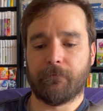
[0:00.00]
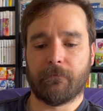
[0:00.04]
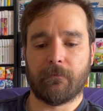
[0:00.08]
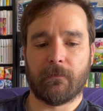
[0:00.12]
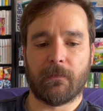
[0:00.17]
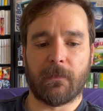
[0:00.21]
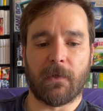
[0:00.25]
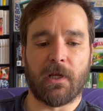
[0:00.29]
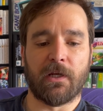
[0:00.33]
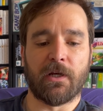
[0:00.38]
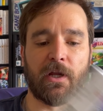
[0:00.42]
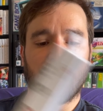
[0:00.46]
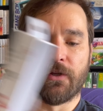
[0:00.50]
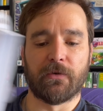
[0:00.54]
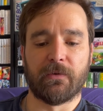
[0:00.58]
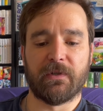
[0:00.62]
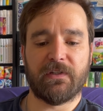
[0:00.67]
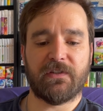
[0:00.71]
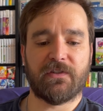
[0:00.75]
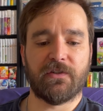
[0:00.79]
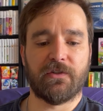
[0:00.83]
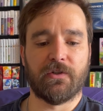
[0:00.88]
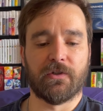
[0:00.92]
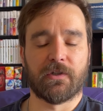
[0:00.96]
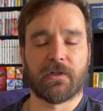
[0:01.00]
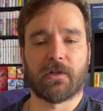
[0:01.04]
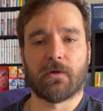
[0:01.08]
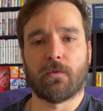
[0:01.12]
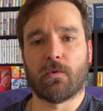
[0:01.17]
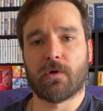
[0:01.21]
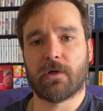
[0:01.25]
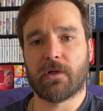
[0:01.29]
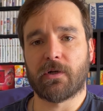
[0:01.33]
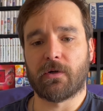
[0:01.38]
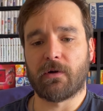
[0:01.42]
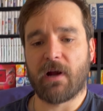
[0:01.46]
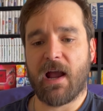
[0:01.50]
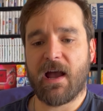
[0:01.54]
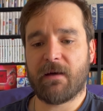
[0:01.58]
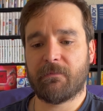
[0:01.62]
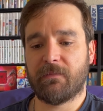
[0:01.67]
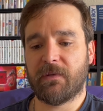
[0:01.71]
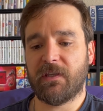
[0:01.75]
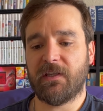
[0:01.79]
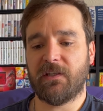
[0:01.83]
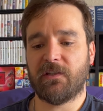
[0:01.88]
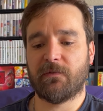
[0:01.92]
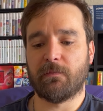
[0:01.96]
Another reason you're going to want to grab
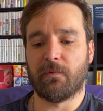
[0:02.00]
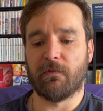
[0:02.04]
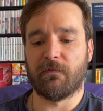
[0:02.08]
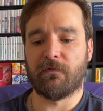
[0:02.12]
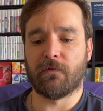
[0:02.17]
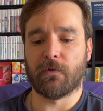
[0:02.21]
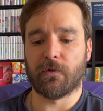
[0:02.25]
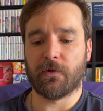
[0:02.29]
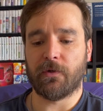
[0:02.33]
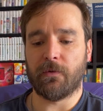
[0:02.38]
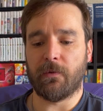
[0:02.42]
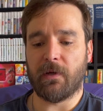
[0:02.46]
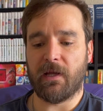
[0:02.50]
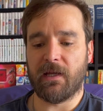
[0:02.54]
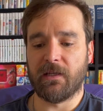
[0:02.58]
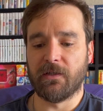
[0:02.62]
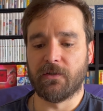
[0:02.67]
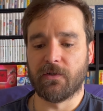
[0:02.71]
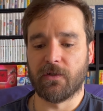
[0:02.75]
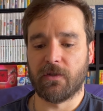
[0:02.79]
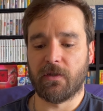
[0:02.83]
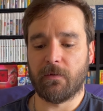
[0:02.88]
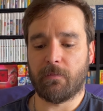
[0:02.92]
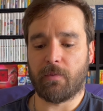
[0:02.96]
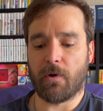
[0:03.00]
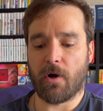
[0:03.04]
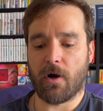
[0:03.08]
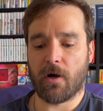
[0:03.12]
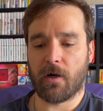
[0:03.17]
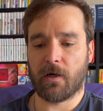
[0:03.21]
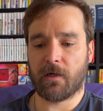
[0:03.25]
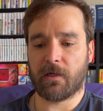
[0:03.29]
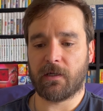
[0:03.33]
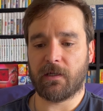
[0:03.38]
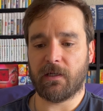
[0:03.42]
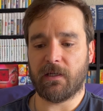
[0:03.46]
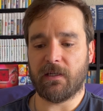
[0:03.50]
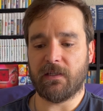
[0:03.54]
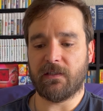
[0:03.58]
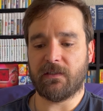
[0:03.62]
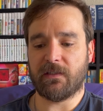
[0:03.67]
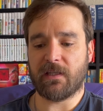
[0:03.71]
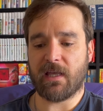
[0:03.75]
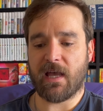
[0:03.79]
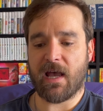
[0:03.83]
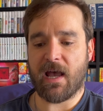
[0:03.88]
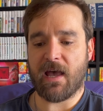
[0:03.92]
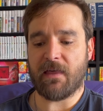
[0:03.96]
these before you enter the park is
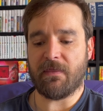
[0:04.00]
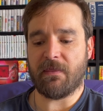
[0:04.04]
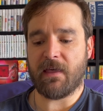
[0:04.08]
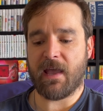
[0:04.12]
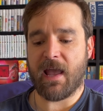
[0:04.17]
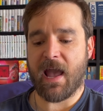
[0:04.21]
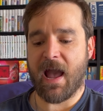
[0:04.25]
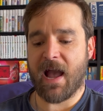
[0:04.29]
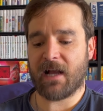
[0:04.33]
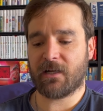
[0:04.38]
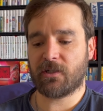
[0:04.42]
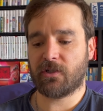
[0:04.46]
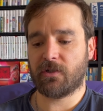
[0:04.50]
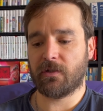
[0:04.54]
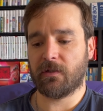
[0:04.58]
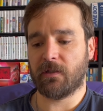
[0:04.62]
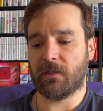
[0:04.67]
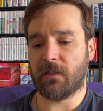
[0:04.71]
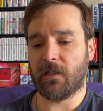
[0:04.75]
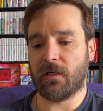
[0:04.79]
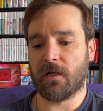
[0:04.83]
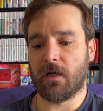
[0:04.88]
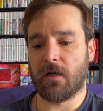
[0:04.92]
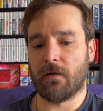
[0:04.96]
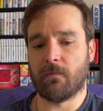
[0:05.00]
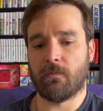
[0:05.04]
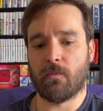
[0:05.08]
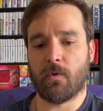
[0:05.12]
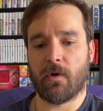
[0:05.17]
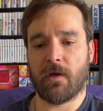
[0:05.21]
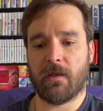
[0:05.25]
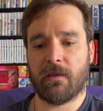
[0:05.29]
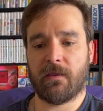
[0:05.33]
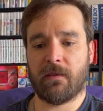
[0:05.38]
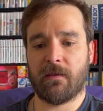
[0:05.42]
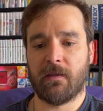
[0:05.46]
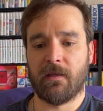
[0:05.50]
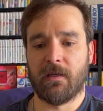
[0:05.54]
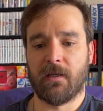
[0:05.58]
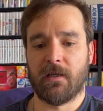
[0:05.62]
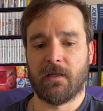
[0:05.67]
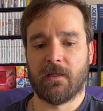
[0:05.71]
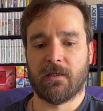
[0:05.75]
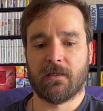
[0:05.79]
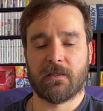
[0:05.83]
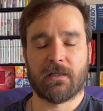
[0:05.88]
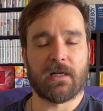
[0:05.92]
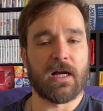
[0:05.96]
that they actually come with
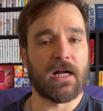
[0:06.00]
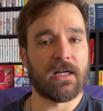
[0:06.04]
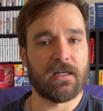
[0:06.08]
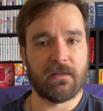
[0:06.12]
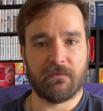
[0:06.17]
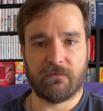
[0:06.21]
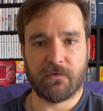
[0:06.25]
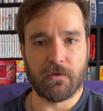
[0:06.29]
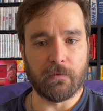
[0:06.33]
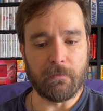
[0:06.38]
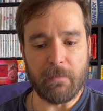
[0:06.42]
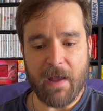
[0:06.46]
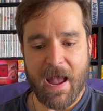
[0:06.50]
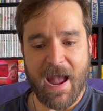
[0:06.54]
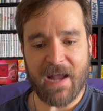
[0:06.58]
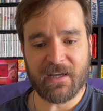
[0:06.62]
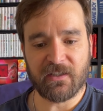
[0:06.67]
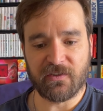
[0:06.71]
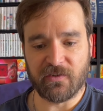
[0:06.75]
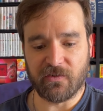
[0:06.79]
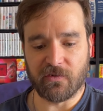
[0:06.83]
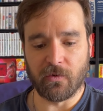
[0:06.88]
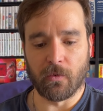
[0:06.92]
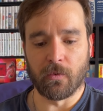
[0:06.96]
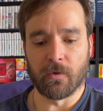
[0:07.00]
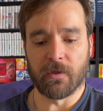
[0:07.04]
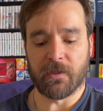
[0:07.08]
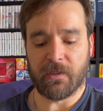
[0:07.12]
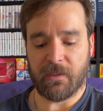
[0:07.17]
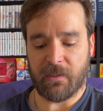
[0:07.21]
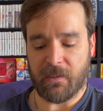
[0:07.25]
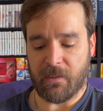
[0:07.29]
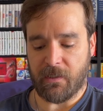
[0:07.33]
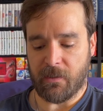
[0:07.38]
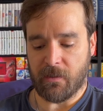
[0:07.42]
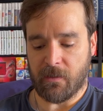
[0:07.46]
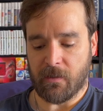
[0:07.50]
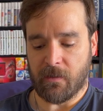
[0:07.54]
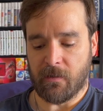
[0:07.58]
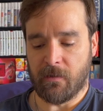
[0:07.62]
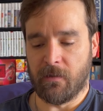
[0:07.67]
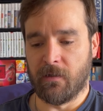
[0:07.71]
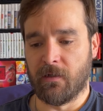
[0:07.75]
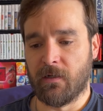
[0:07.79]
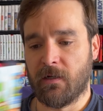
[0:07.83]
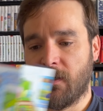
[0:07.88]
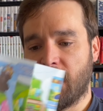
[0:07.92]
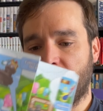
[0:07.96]
kind of your backstory here.
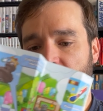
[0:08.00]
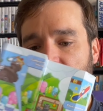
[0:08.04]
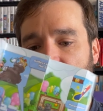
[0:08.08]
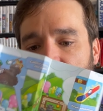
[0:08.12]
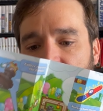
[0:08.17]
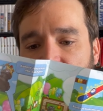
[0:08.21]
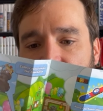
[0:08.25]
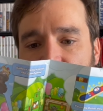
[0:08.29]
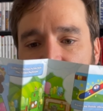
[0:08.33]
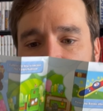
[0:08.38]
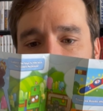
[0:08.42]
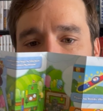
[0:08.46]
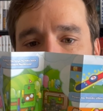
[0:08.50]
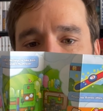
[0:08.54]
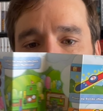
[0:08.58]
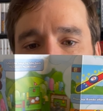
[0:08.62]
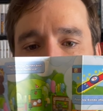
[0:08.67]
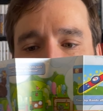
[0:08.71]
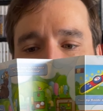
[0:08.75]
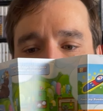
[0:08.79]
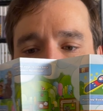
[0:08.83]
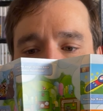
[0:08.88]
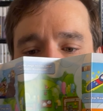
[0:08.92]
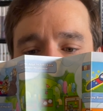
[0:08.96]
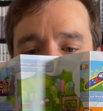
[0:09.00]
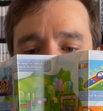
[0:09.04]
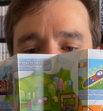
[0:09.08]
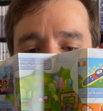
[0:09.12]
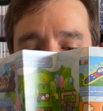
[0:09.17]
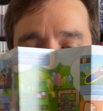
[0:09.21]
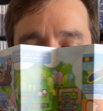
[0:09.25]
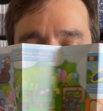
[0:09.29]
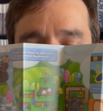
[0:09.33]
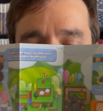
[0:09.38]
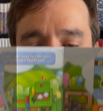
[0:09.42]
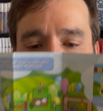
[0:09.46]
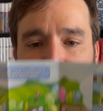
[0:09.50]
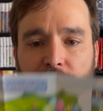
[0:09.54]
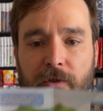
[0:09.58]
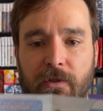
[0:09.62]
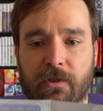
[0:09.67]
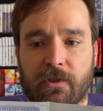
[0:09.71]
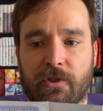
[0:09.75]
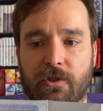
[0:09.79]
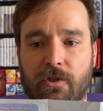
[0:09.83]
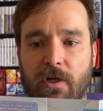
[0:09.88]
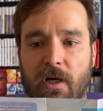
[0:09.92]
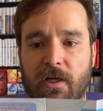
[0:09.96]
And if you open your
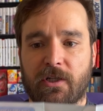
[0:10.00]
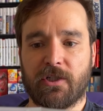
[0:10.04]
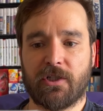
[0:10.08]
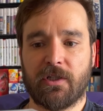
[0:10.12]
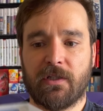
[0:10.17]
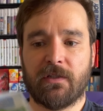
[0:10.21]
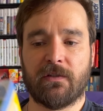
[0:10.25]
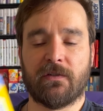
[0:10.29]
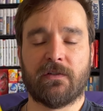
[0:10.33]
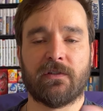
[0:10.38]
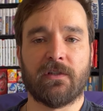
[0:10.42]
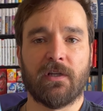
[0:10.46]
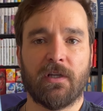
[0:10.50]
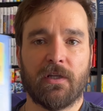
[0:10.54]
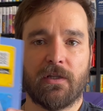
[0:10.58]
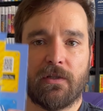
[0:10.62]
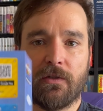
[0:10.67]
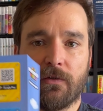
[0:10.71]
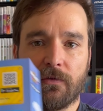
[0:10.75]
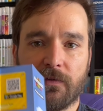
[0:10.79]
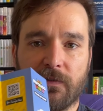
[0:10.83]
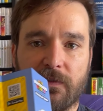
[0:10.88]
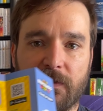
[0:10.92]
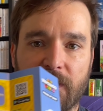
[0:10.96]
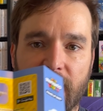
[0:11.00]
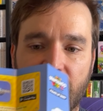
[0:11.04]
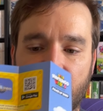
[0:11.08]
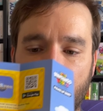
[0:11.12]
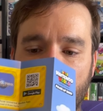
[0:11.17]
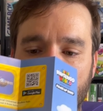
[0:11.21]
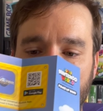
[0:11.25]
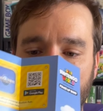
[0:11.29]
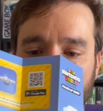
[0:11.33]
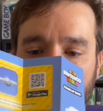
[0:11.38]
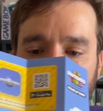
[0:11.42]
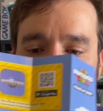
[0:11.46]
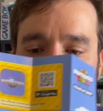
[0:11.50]
instructions, you'll see that you